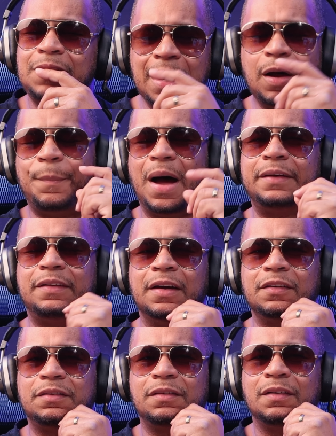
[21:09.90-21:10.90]
Think about
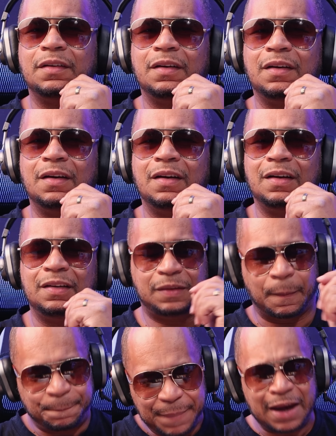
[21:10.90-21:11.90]
this.
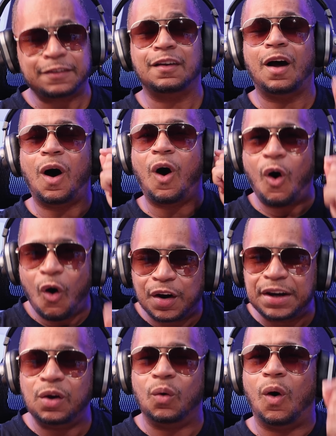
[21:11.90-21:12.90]
The best
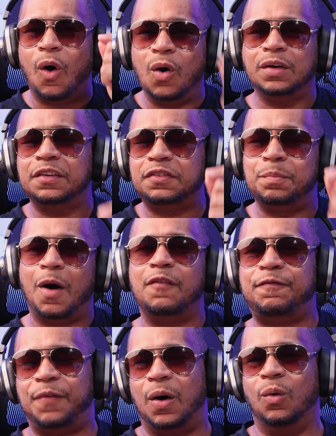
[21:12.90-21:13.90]
audio on a
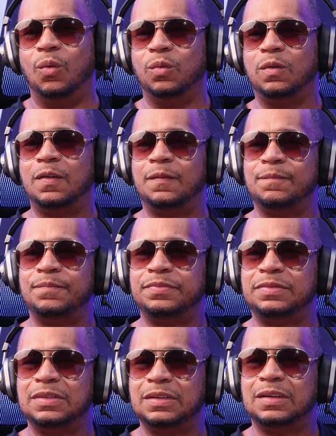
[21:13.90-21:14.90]
smartphone
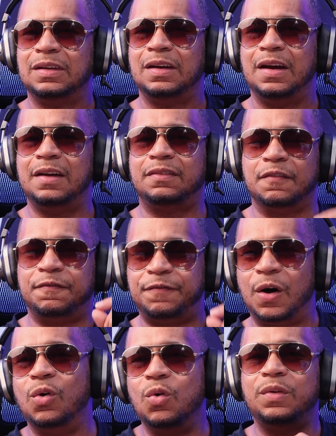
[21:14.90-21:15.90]
is a
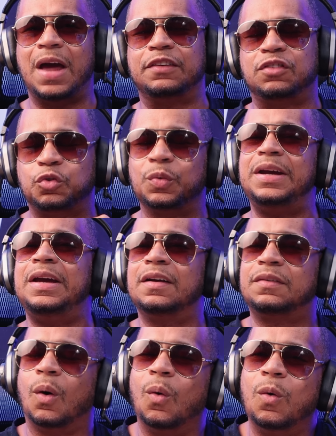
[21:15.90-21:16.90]
phone that's three
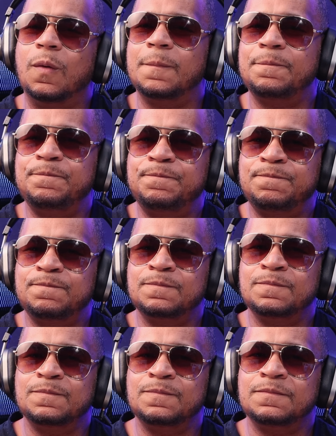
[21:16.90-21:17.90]
years old.
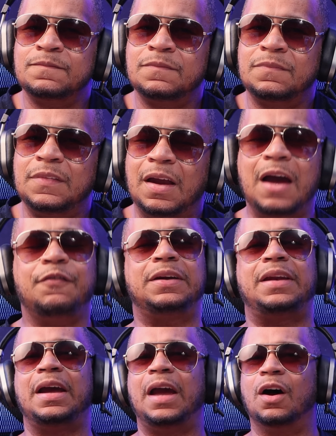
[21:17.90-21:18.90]

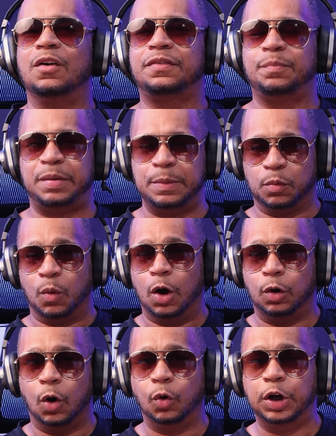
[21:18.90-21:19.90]
Everything else, people,
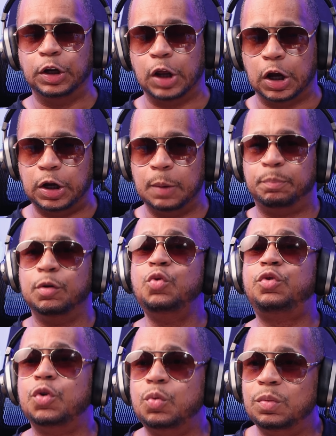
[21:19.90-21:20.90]
well, don't get that, get
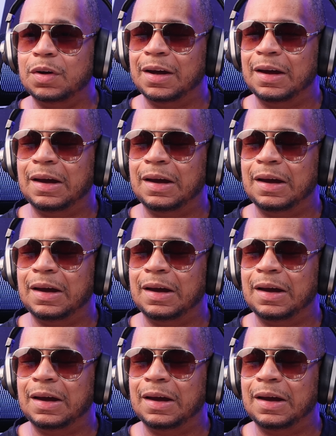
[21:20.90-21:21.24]
Bluetooth.